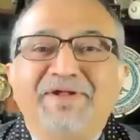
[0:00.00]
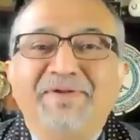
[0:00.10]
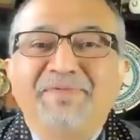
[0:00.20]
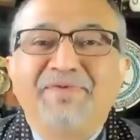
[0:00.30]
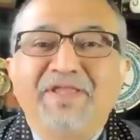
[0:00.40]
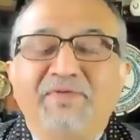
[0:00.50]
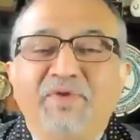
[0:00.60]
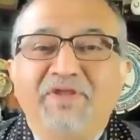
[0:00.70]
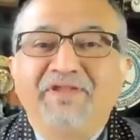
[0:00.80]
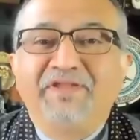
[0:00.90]

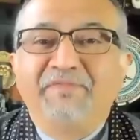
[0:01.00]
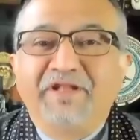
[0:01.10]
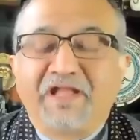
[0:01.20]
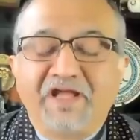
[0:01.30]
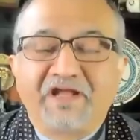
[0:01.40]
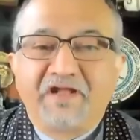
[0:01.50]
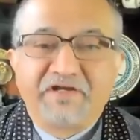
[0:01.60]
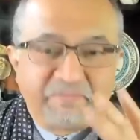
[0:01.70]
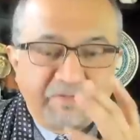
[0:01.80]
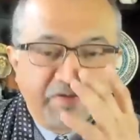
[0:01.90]
I can't
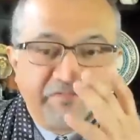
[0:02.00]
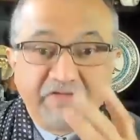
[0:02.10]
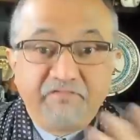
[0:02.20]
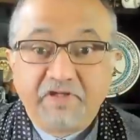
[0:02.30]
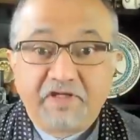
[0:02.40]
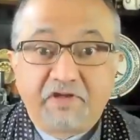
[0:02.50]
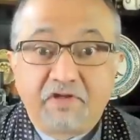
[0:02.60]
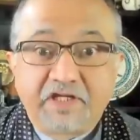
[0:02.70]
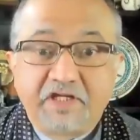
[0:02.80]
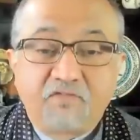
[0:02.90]
remember when we are
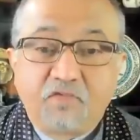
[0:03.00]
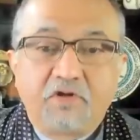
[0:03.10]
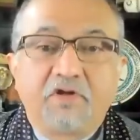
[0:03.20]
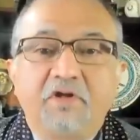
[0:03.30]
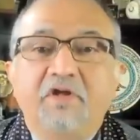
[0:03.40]
not at war